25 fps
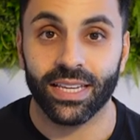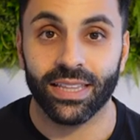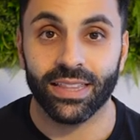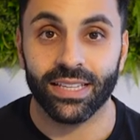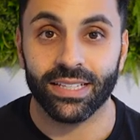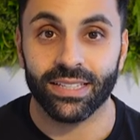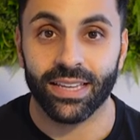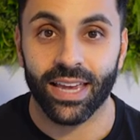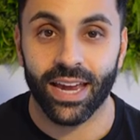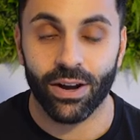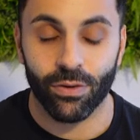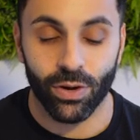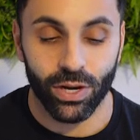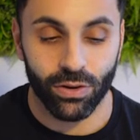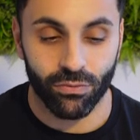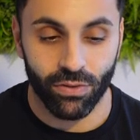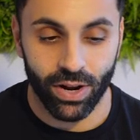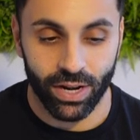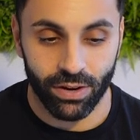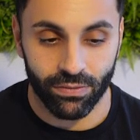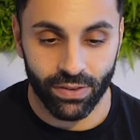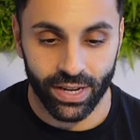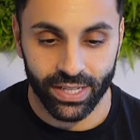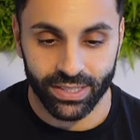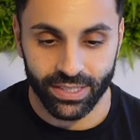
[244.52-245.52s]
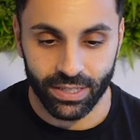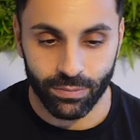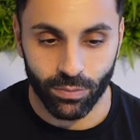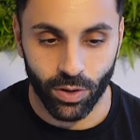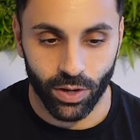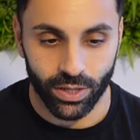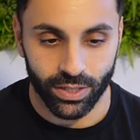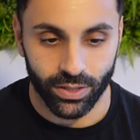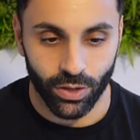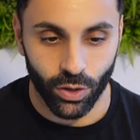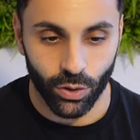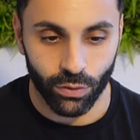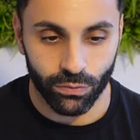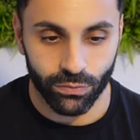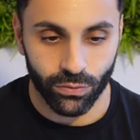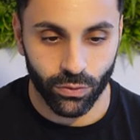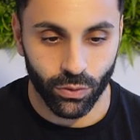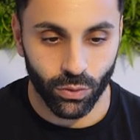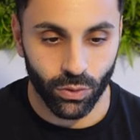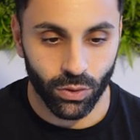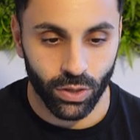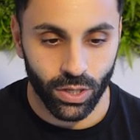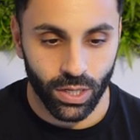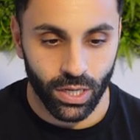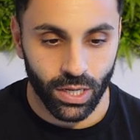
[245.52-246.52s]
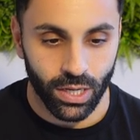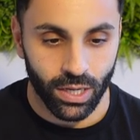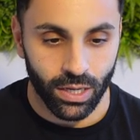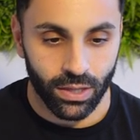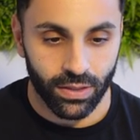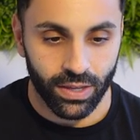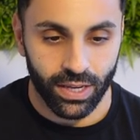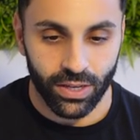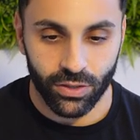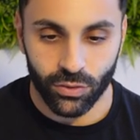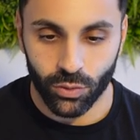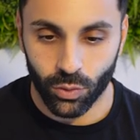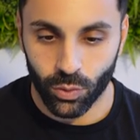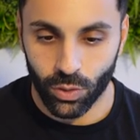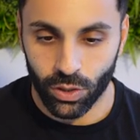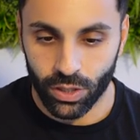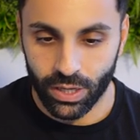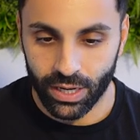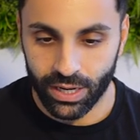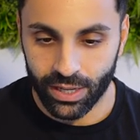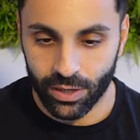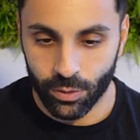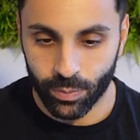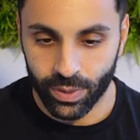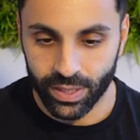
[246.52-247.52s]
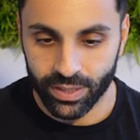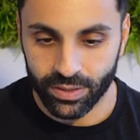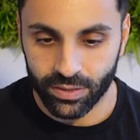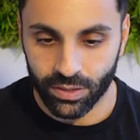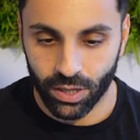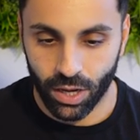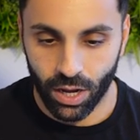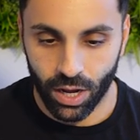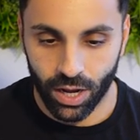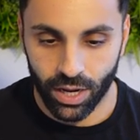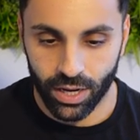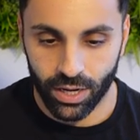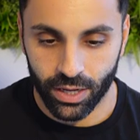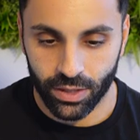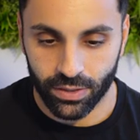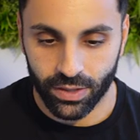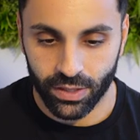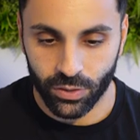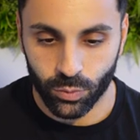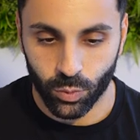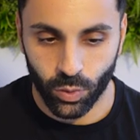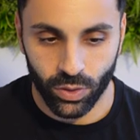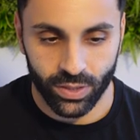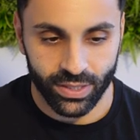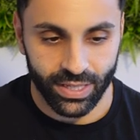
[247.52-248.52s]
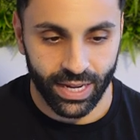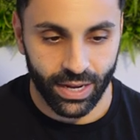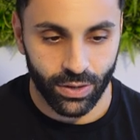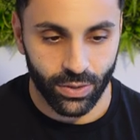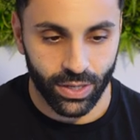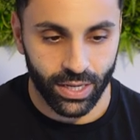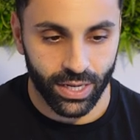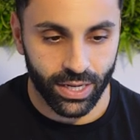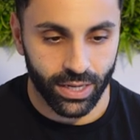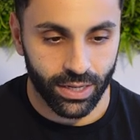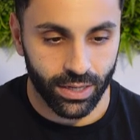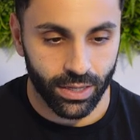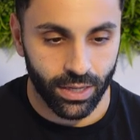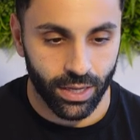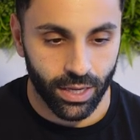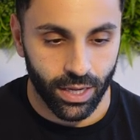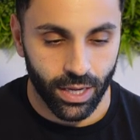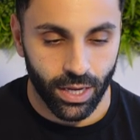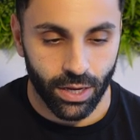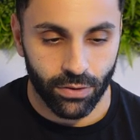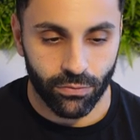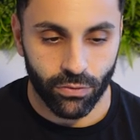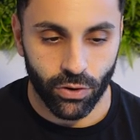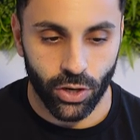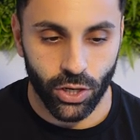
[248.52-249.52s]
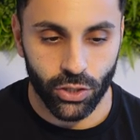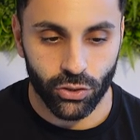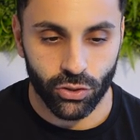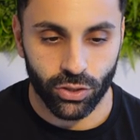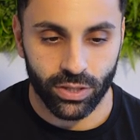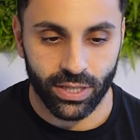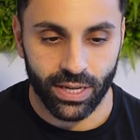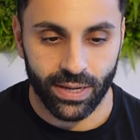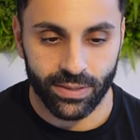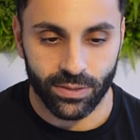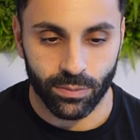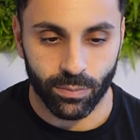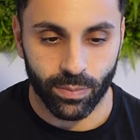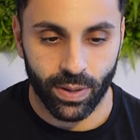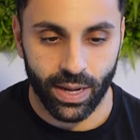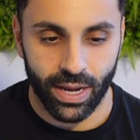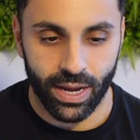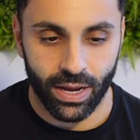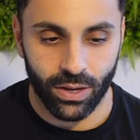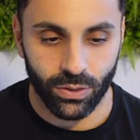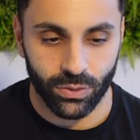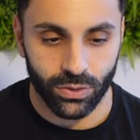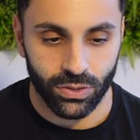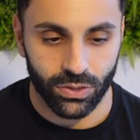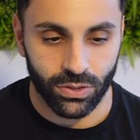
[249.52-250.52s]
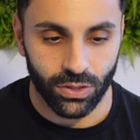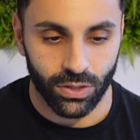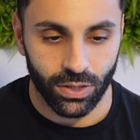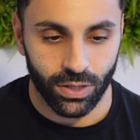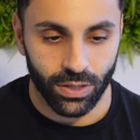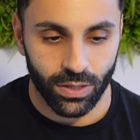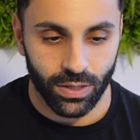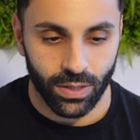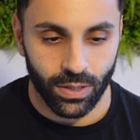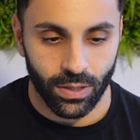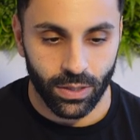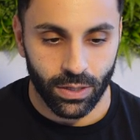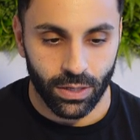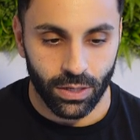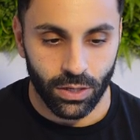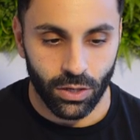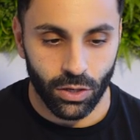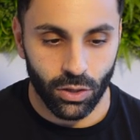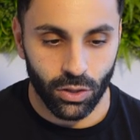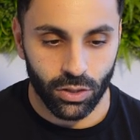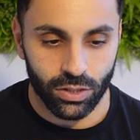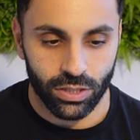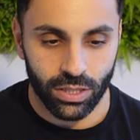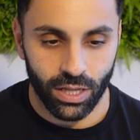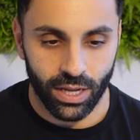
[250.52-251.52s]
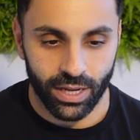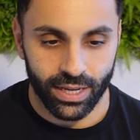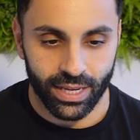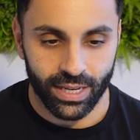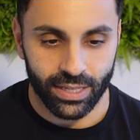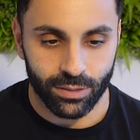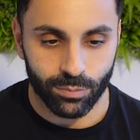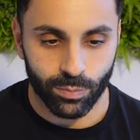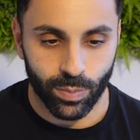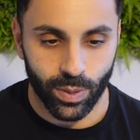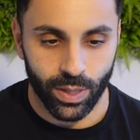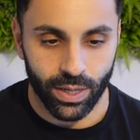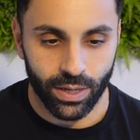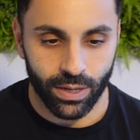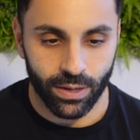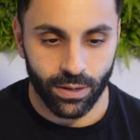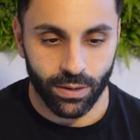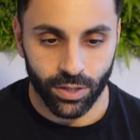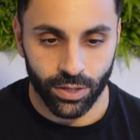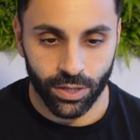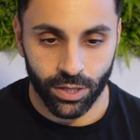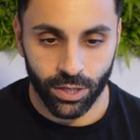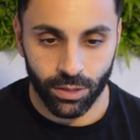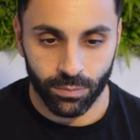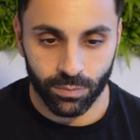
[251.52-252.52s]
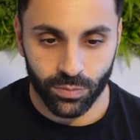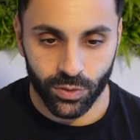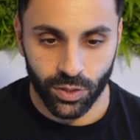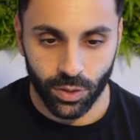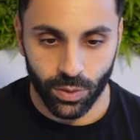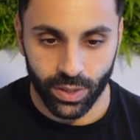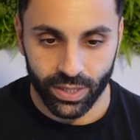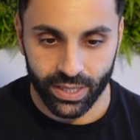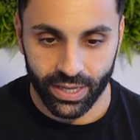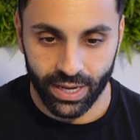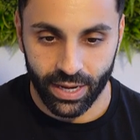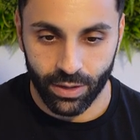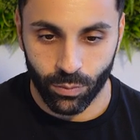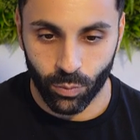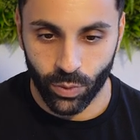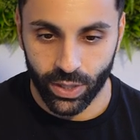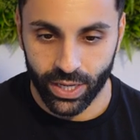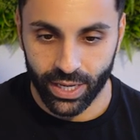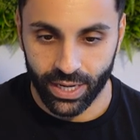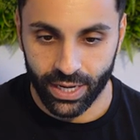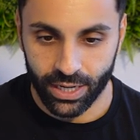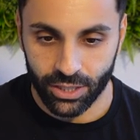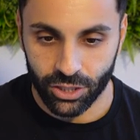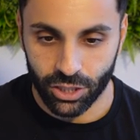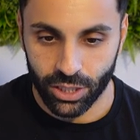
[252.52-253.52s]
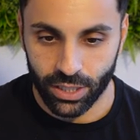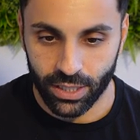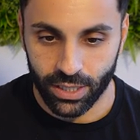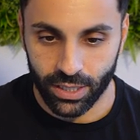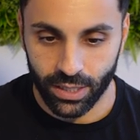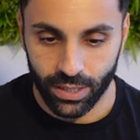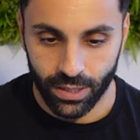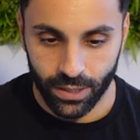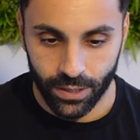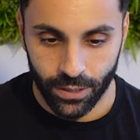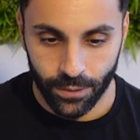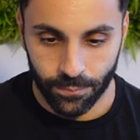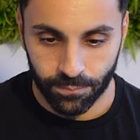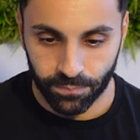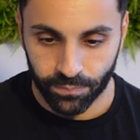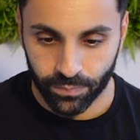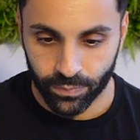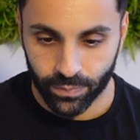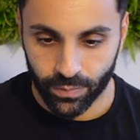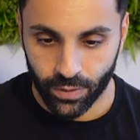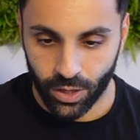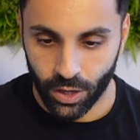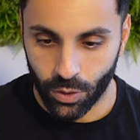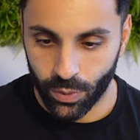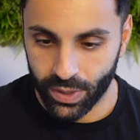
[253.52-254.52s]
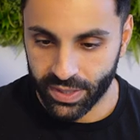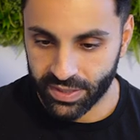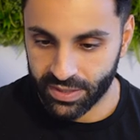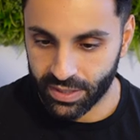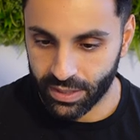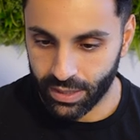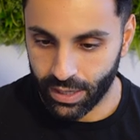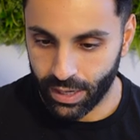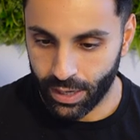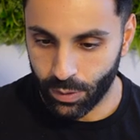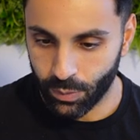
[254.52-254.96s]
in this area renovated might go for. These all look a little bit tired. There's one down here for £100,000 that looks like it's been done up. So again, we can actually go into that